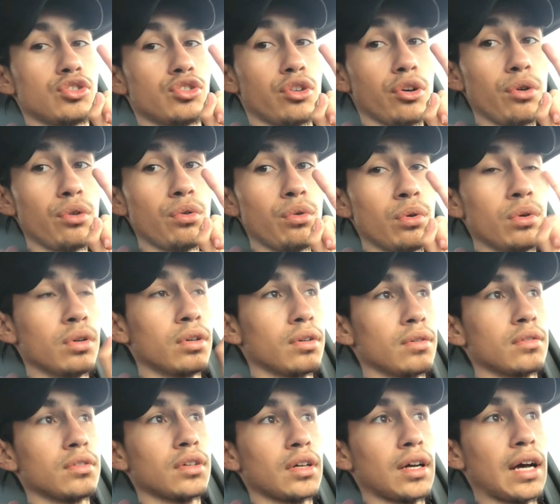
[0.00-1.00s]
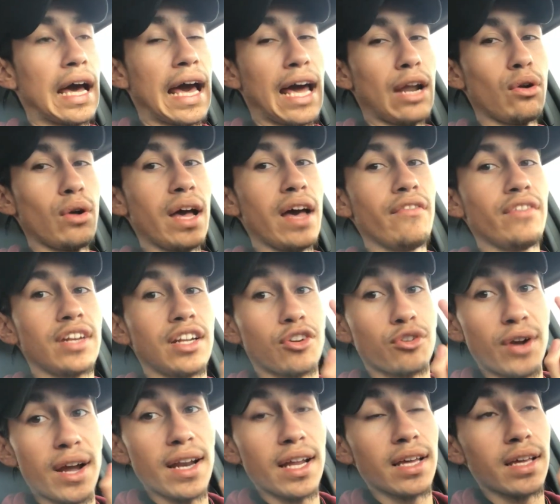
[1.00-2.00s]
Two, I don't have any
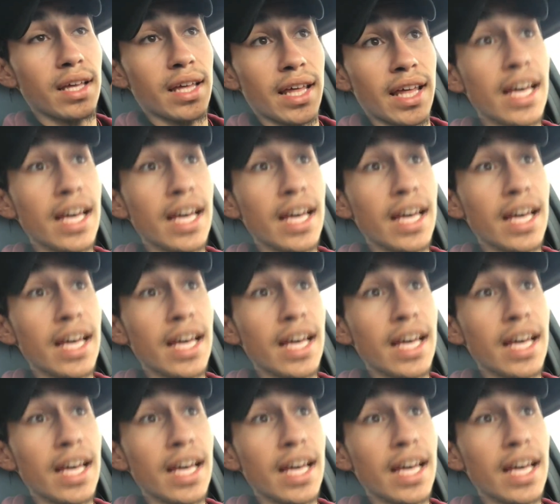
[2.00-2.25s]
credit